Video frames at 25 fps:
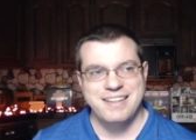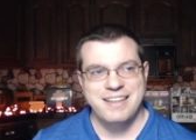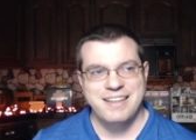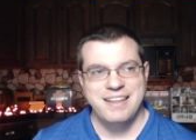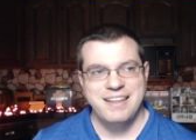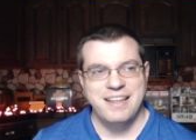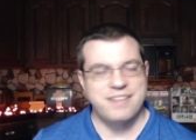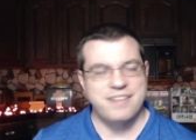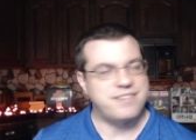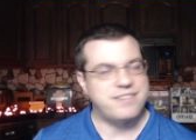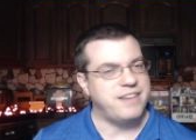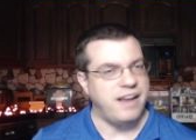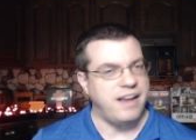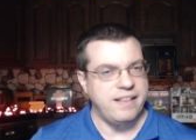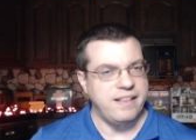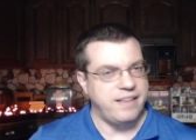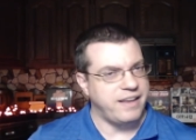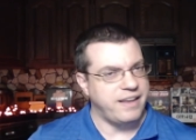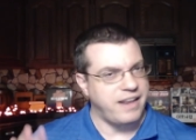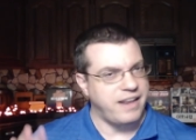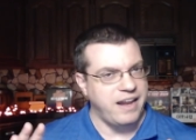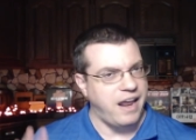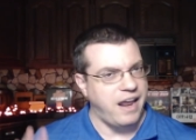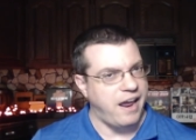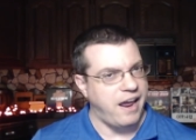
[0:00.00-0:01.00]
it's not
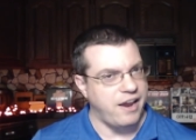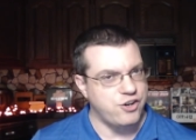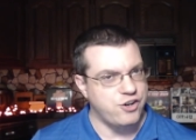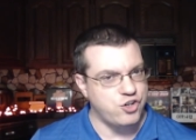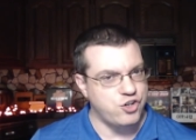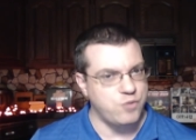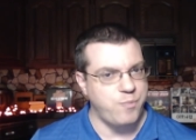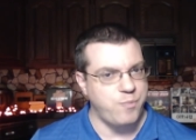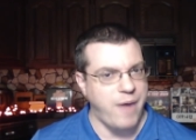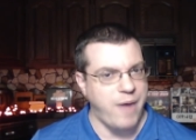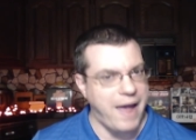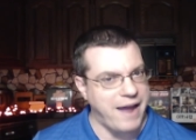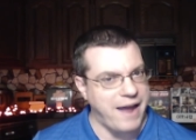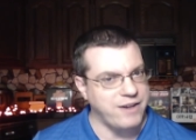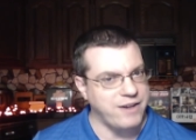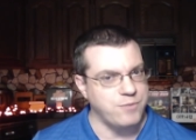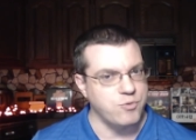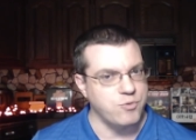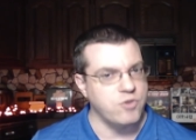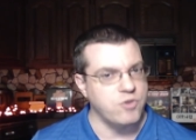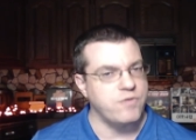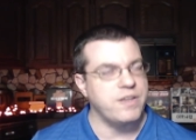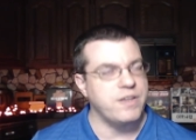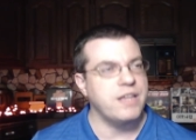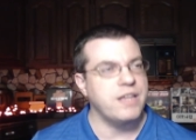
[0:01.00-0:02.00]
like an action-packed
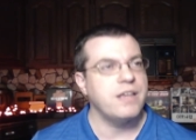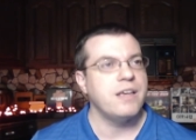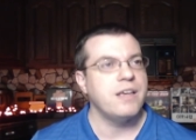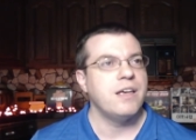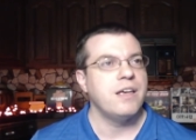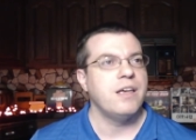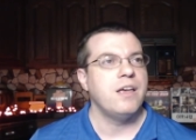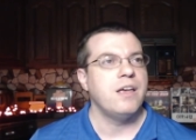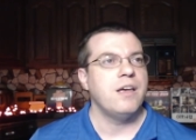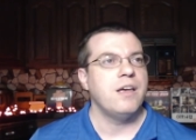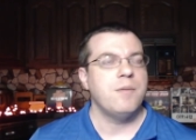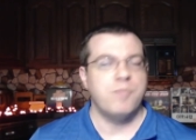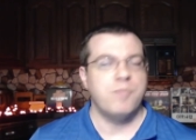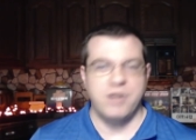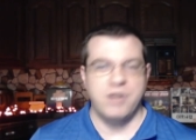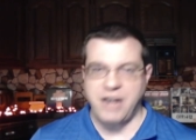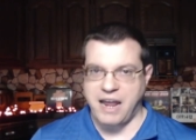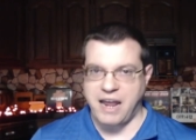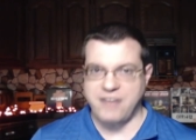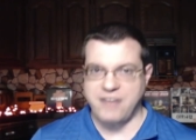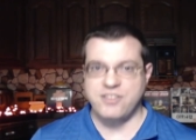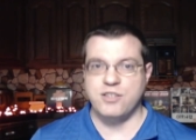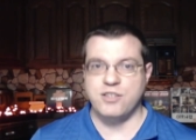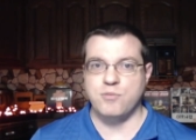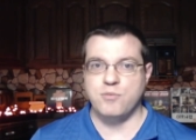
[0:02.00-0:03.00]
movie, but it
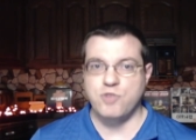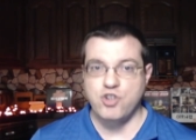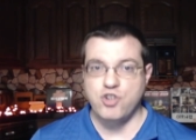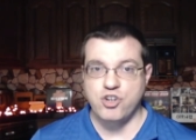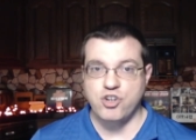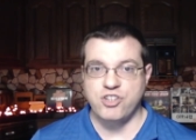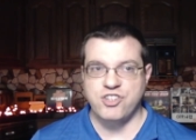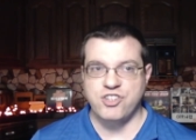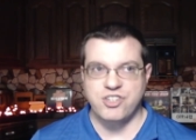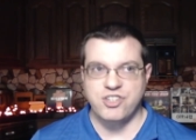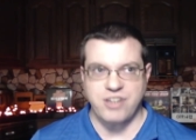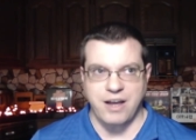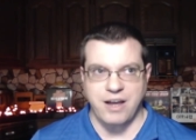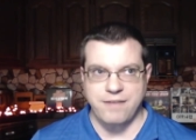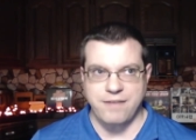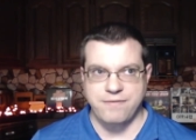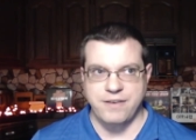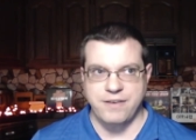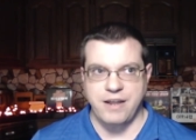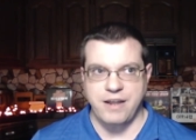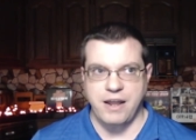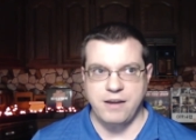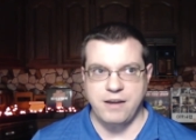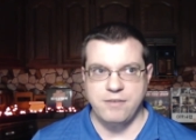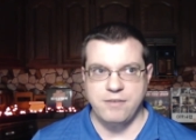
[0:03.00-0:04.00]
has some good stuff
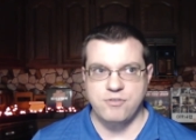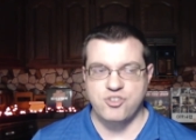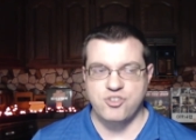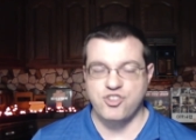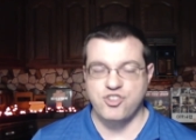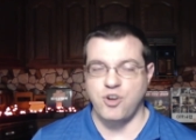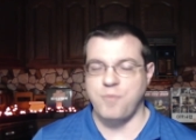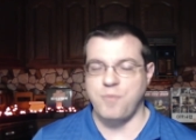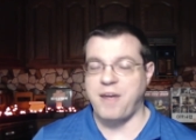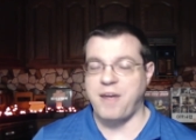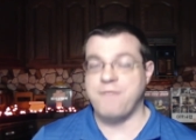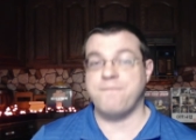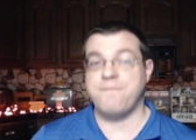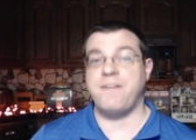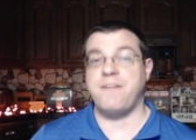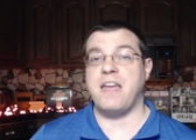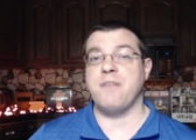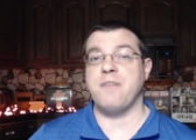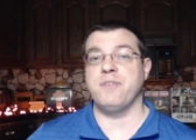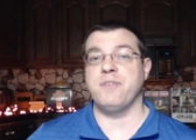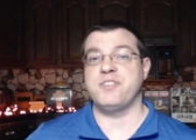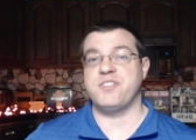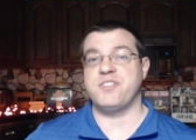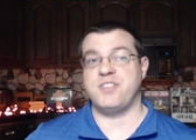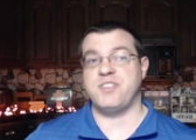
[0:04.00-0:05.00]
in it. So my
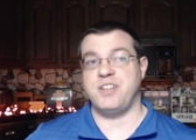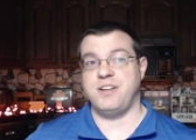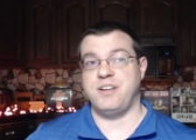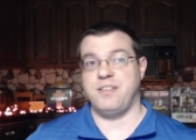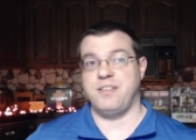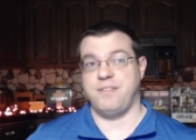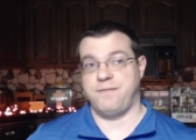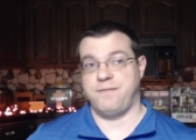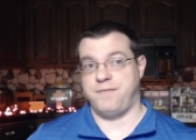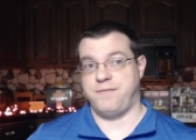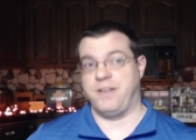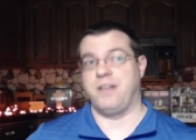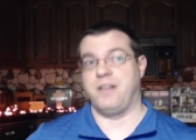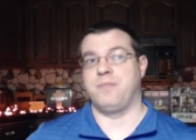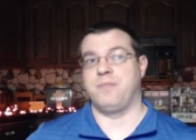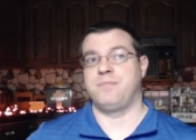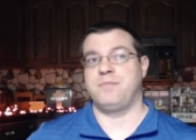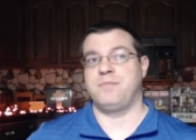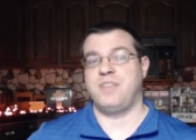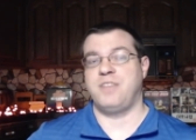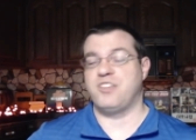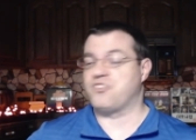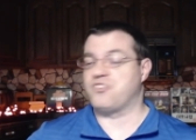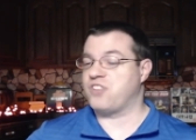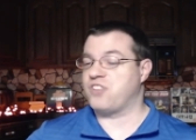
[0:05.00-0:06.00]
favorite scene of the film
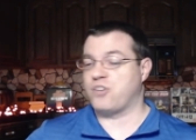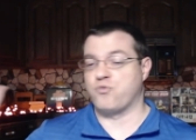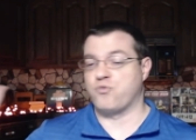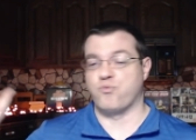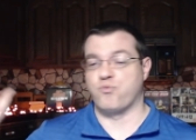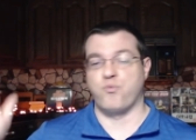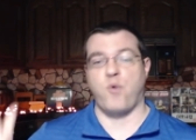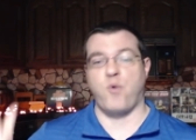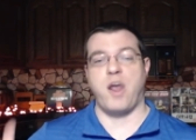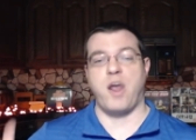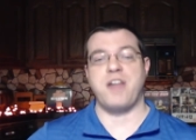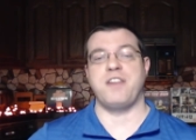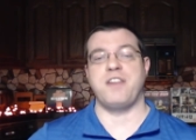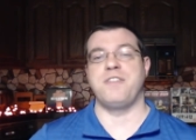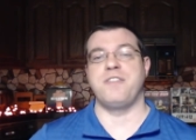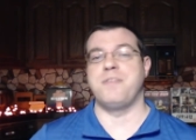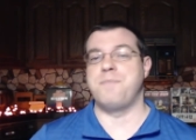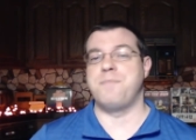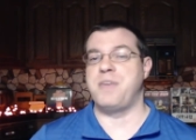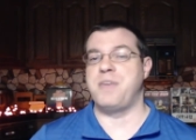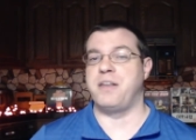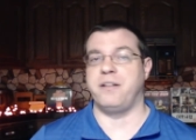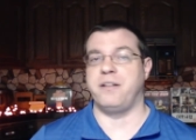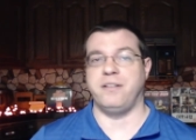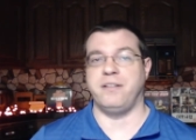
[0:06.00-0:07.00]
is like right in the
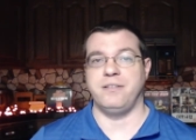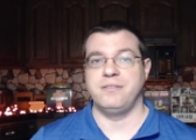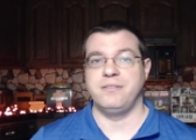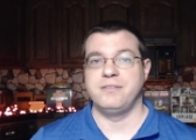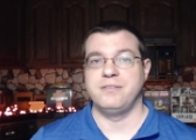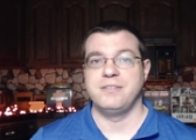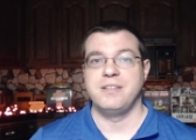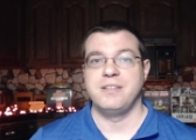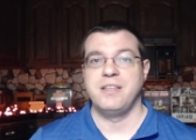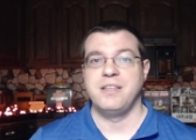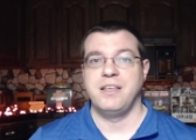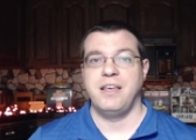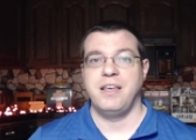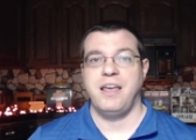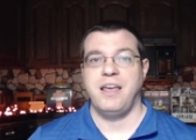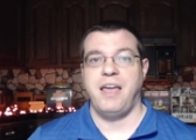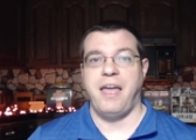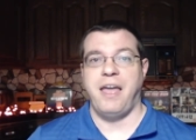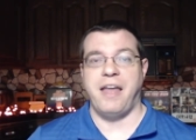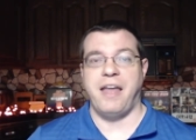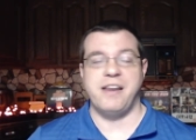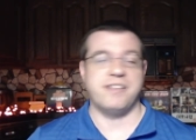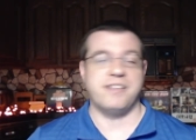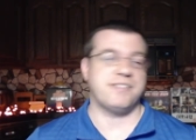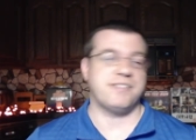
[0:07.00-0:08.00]
middle.
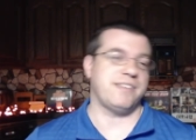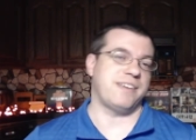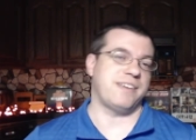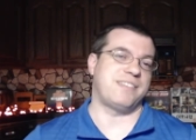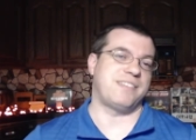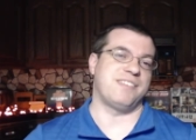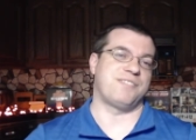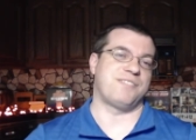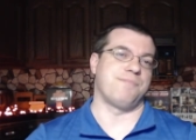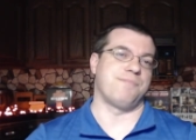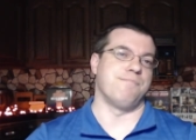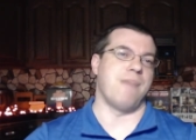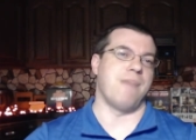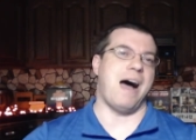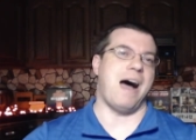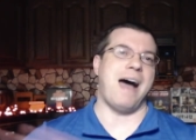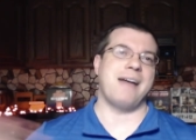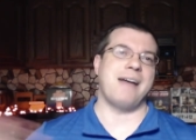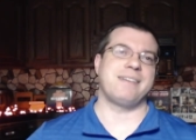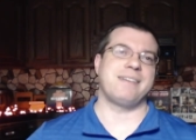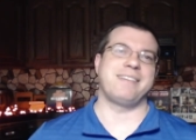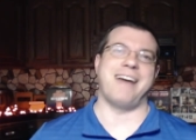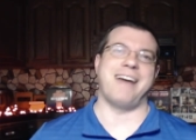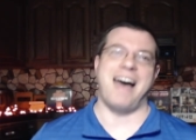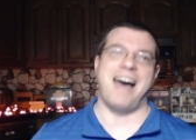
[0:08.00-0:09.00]
And it's like this
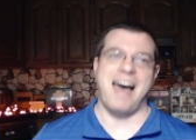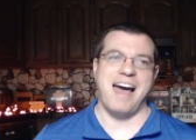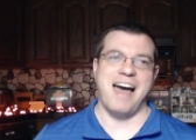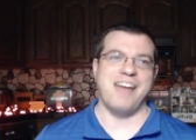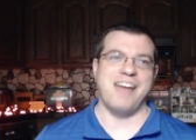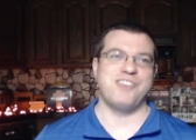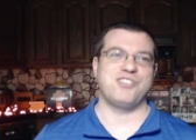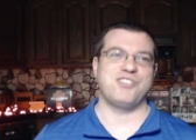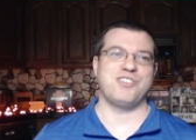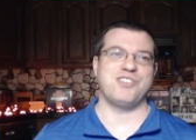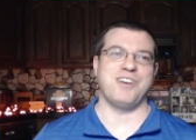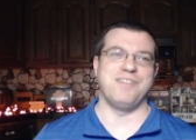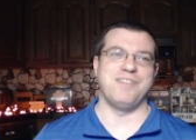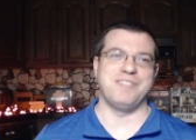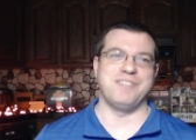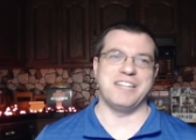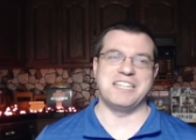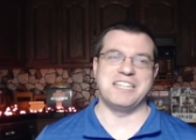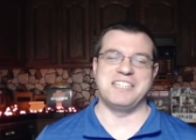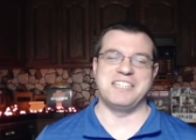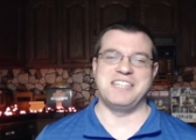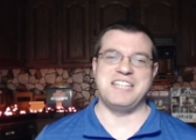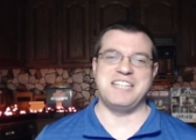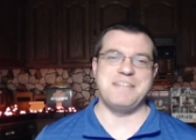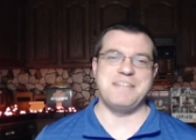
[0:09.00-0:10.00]
montage of
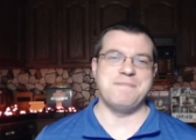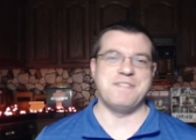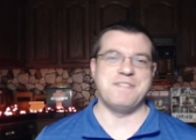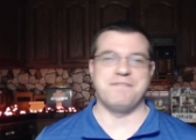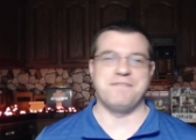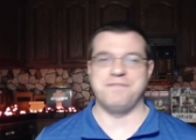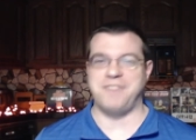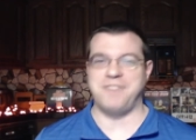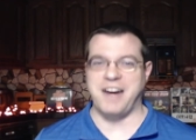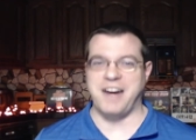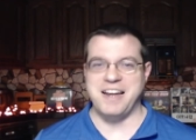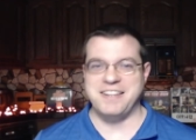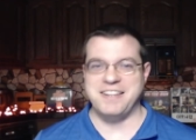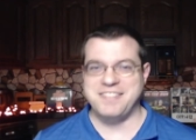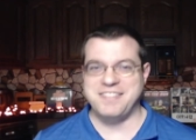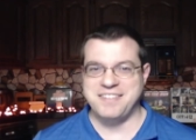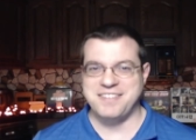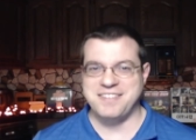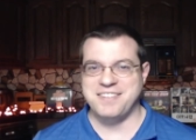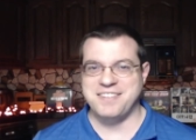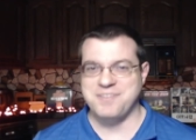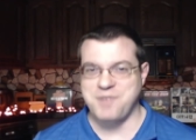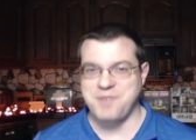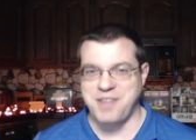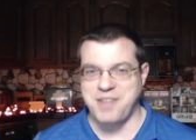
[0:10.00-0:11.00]
like demon
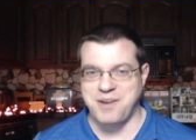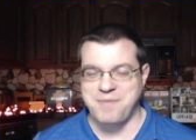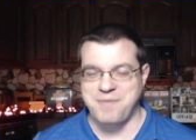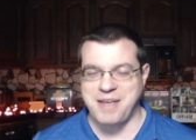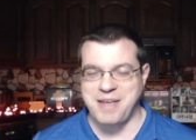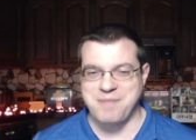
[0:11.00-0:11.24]
fights with our main